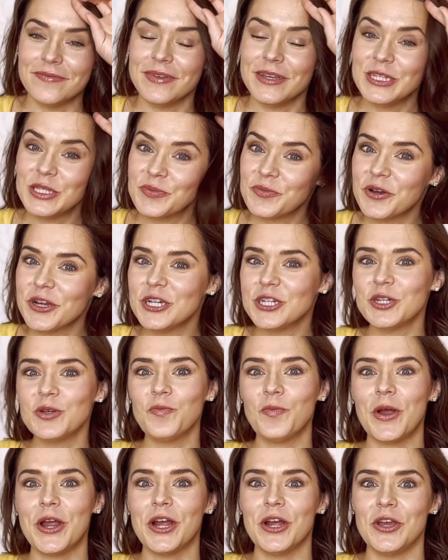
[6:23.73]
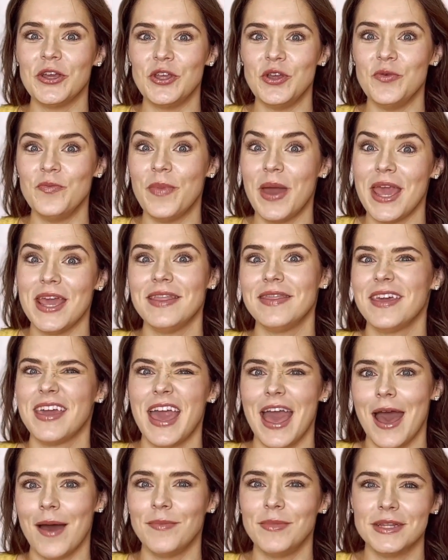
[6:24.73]
inspiration where you paint the
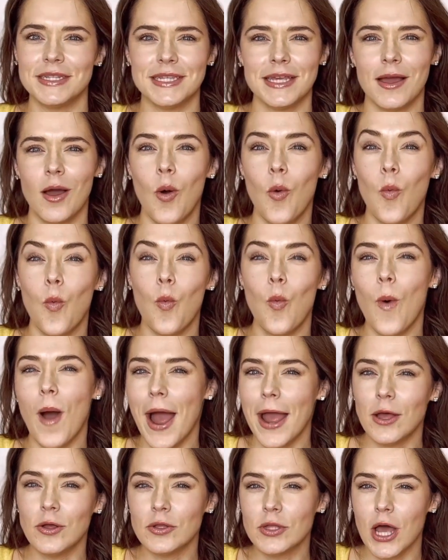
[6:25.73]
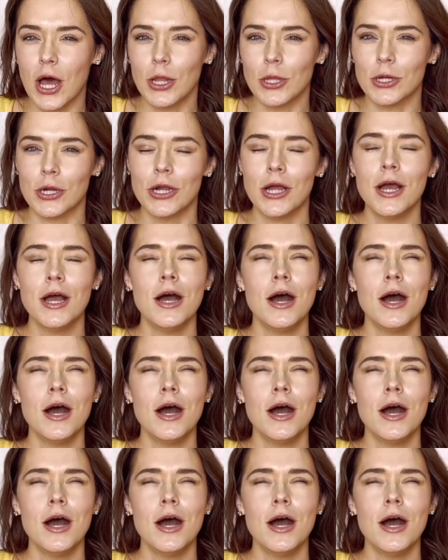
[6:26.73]
cabinets like a wild color,